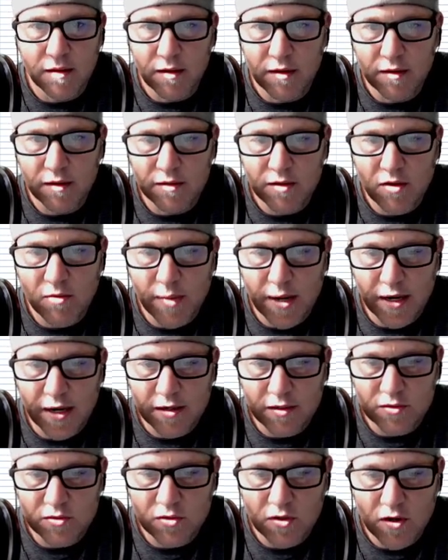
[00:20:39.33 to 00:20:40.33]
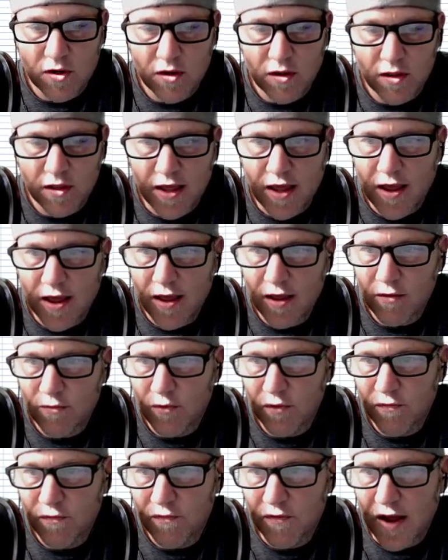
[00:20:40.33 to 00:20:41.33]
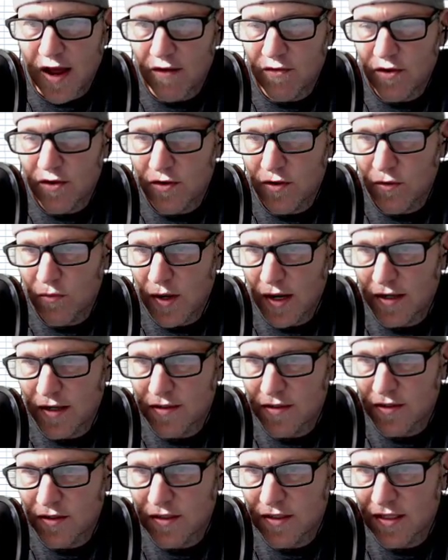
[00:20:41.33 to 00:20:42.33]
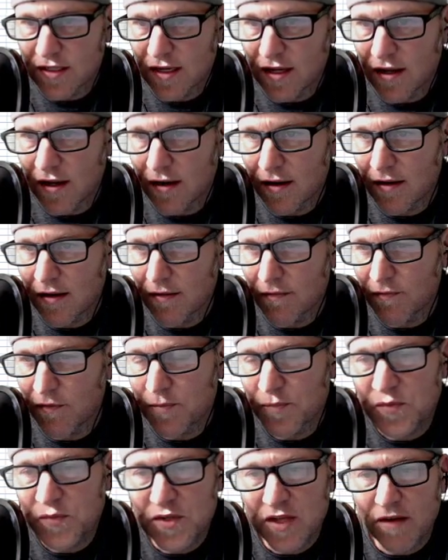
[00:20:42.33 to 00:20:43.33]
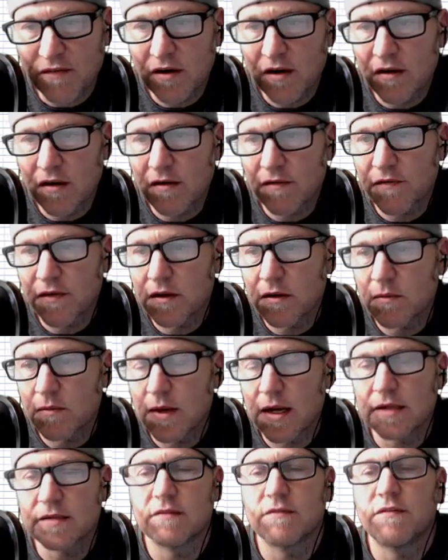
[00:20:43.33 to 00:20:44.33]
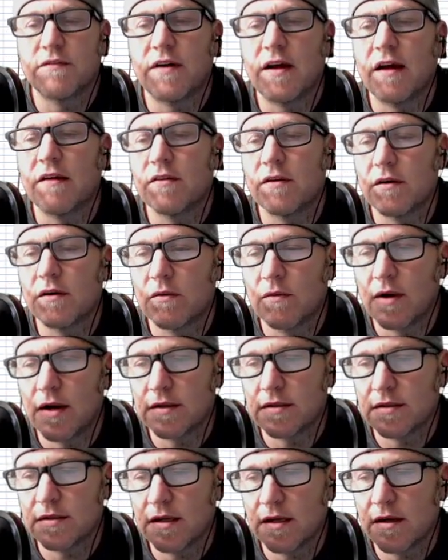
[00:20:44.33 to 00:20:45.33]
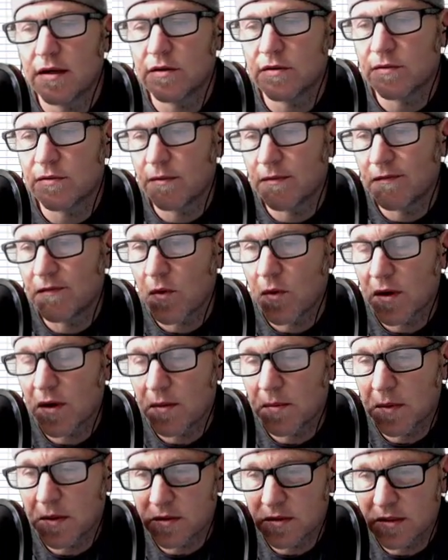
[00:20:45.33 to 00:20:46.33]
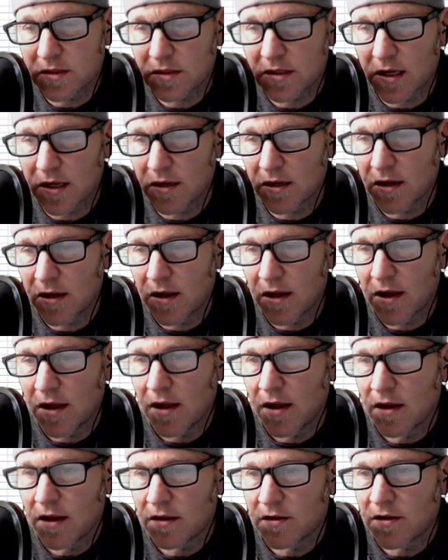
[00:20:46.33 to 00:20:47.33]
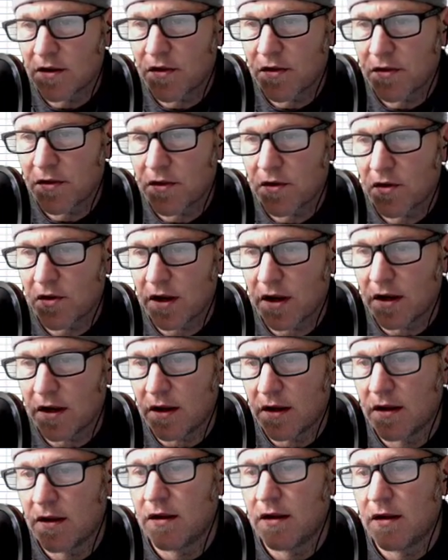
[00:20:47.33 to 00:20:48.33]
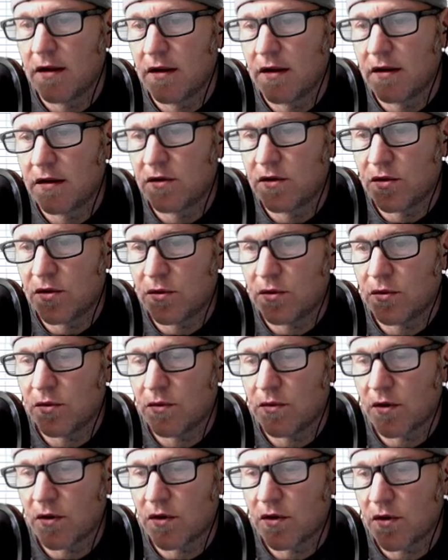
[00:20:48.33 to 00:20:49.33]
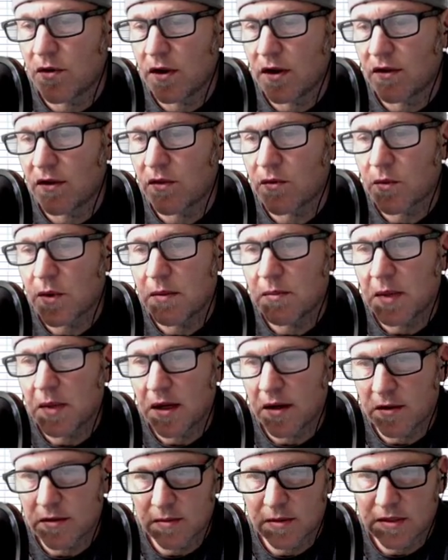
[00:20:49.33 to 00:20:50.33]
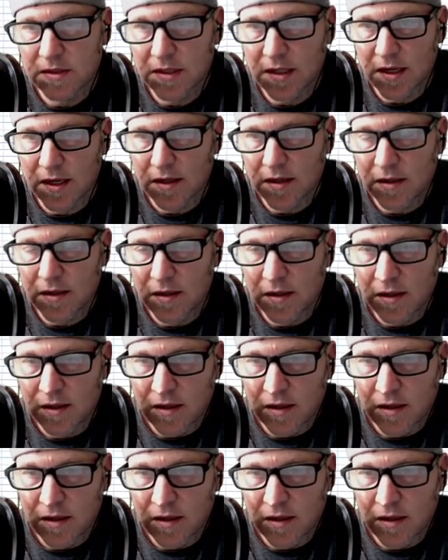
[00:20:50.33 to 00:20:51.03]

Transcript: Let's go back and draw that with 500 watts. You can see here from 750 watts to 500 watts, it goes from 40 meters a second to 32 or 33 meters per second.